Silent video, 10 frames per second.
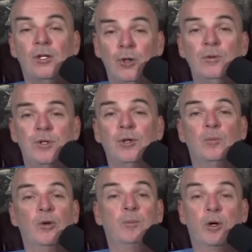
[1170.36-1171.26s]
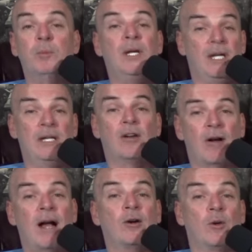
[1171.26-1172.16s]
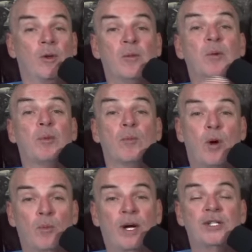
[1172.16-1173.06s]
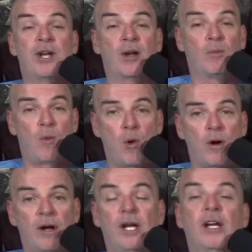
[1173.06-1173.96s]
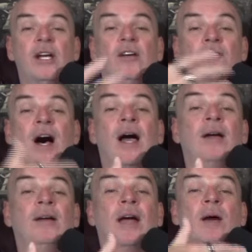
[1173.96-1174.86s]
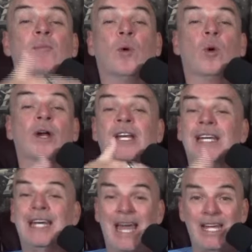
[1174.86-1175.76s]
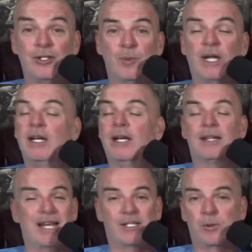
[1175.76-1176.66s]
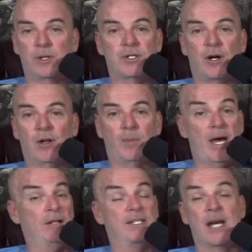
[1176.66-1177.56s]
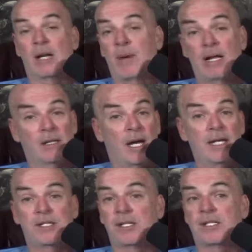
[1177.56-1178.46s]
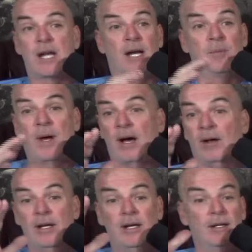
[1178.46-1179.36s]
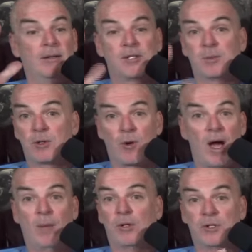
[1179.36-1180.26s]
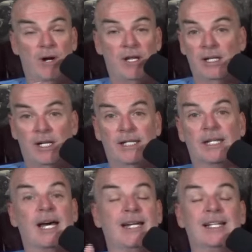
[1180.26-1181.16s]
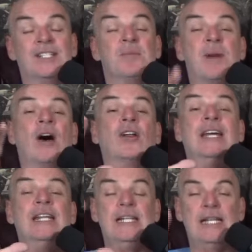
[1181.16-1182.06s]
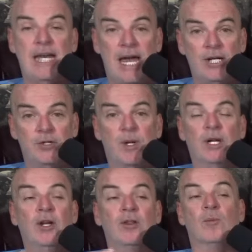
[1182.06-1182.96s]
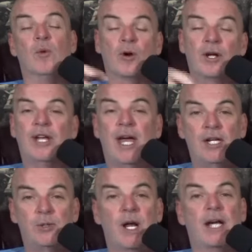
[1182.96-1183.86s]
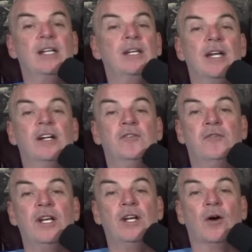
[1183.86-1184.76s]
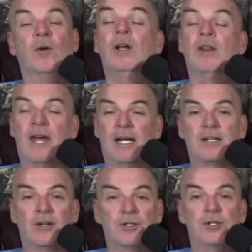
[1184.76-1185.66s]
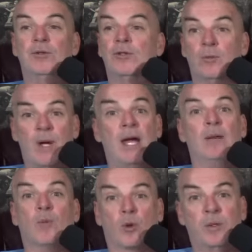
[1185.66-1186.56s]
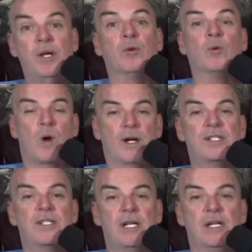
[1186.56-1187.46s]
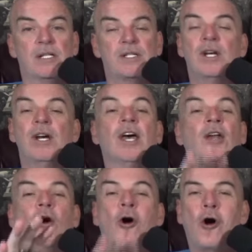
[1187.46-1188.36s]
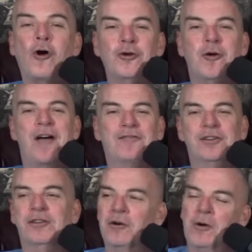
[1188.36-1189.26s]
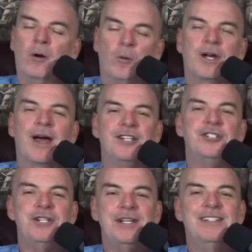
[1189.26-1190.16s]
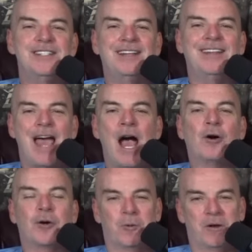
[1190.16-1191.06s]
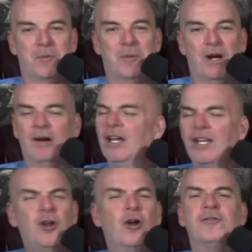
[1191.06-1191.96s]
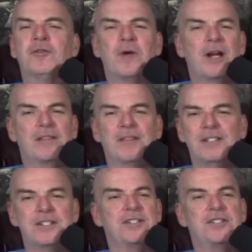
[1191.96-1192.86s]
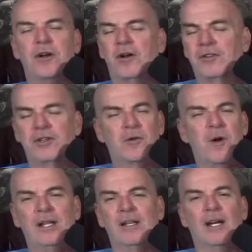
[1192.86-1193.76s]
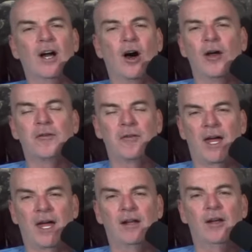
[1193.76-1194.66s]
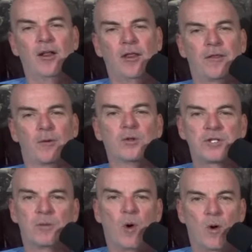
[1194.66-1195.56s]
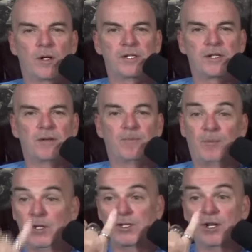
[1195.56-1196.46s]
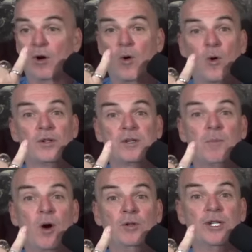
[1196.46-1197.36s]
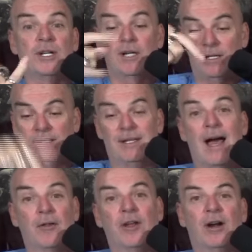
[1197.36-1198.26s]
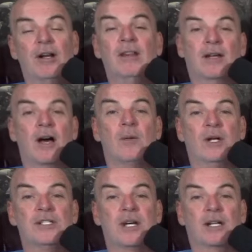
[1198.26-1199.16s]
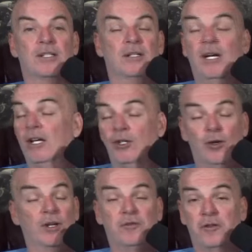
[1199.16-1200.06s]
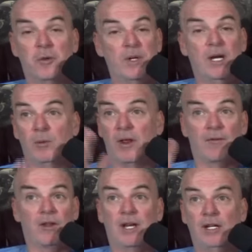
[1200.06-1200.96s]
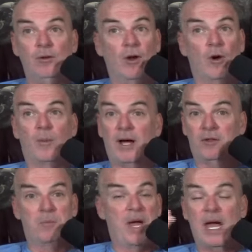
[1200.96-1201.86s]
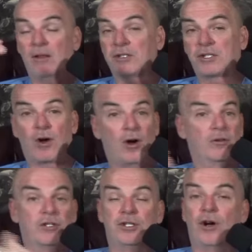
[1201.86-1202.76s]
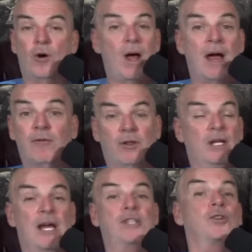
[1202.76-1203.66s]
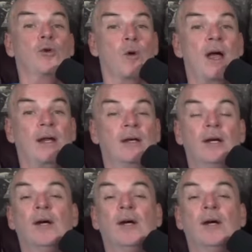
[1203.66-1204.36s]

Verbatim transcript: YouTube would put me in their algorithm and promote my channel more if I got more engagement. That's what it's all about. It's not about likes. It's not about subscribers or anything like that. It's about engagement. The more engagement I can get in a video, that tells YouTube, hey, more people want to see this. And all you have to do, we're kind of cheesing the algorithm here. You don't have to write a thesis. You don't have to do anything other than throw some horns. Just in a horns emoji down there in the comment section. You can fill me in with everything you know about the band, the song, the show, everything. That's great.